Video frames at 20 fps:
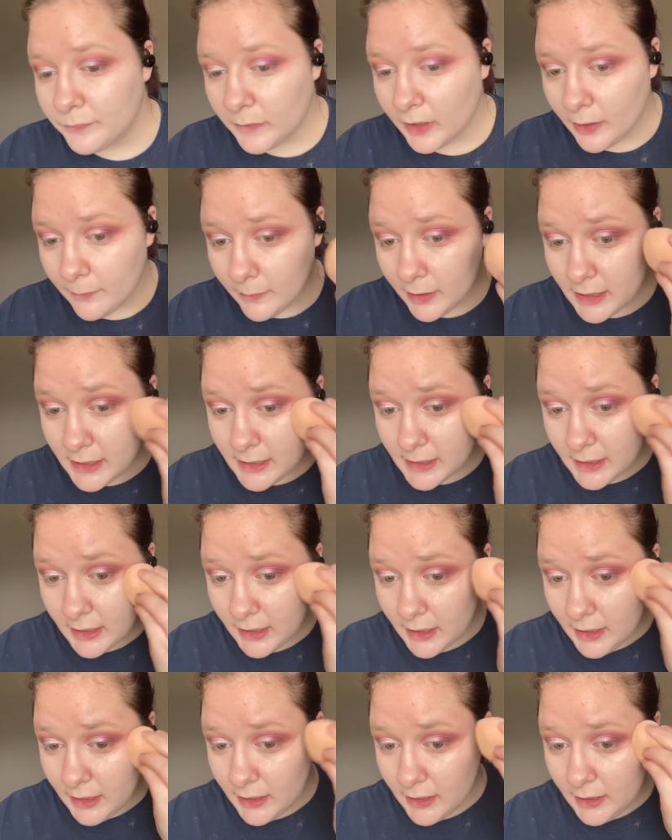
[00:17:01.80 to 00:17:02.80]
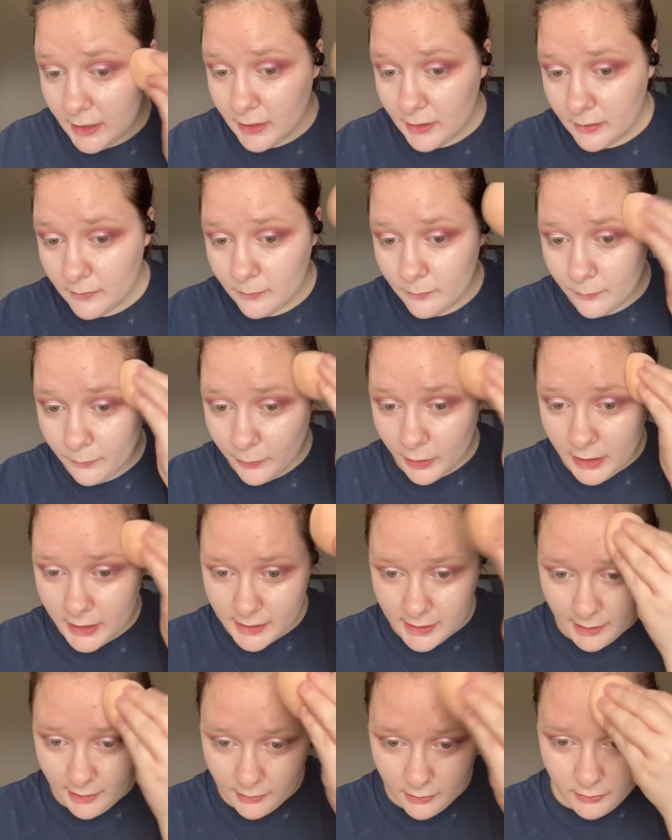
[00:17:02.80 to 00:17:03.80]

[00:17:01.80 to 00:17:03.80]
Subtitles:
My skin breaks out.